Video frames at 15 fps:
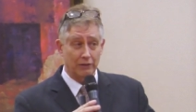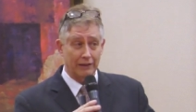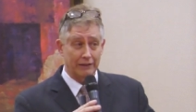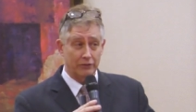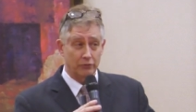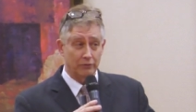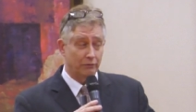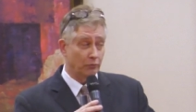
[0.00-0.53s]

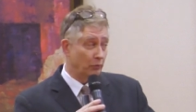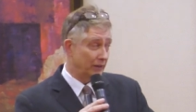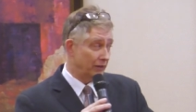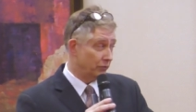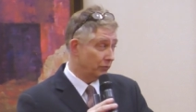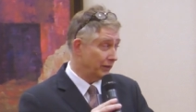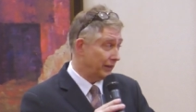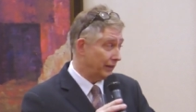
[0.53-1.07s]
try to avoid
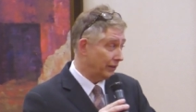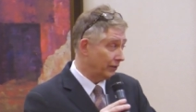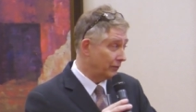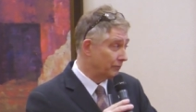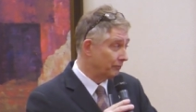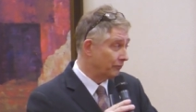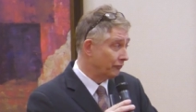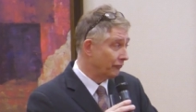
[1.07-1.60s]
treating
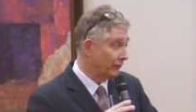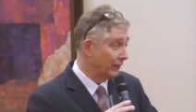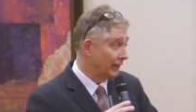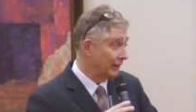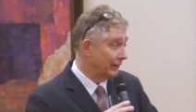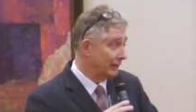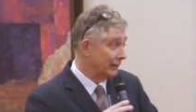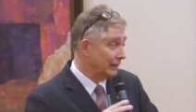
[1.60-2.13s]
you.
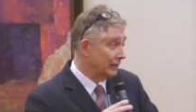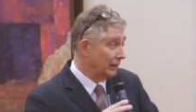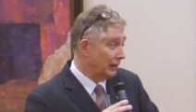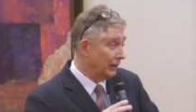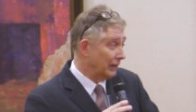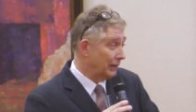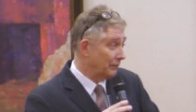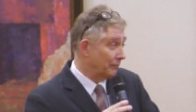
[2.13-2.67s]

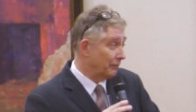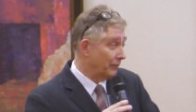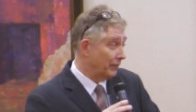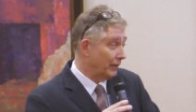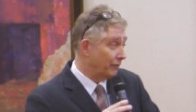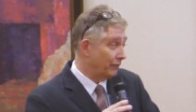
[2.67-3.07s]
Um,